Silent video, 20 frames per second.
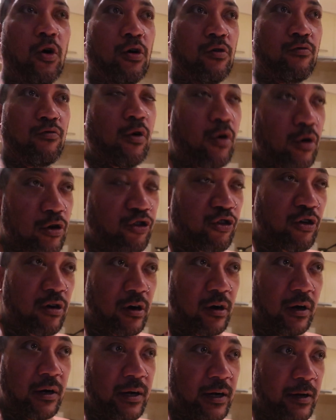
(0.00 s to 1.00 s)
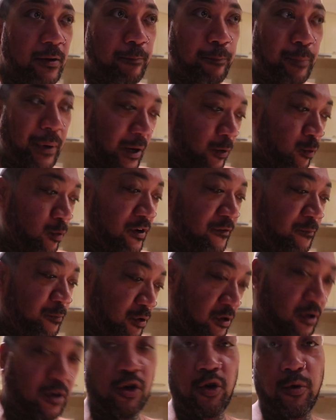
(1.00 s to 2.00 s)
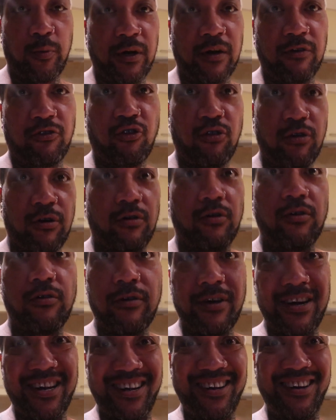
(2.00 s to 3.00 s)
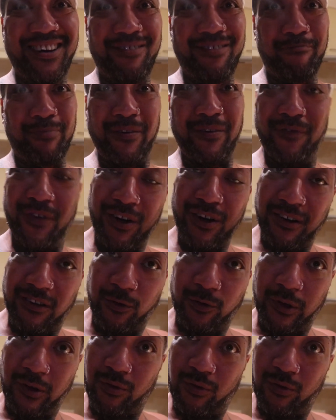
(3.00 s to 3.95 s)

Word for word: or raw sugar on it, but we've put a little bit of sugar already in it. But if you've got a sweet